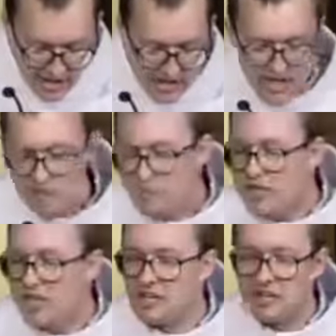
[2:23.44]
give
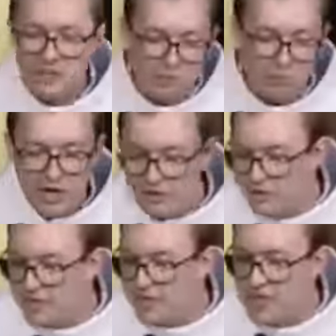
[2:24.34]
me a little
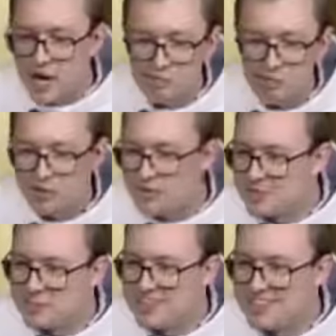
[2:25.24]
brother in time for
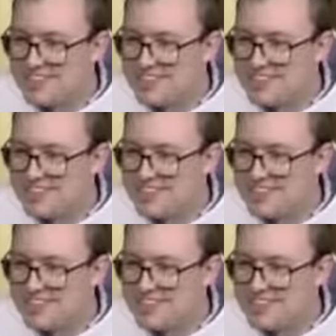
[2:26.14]
Christmas.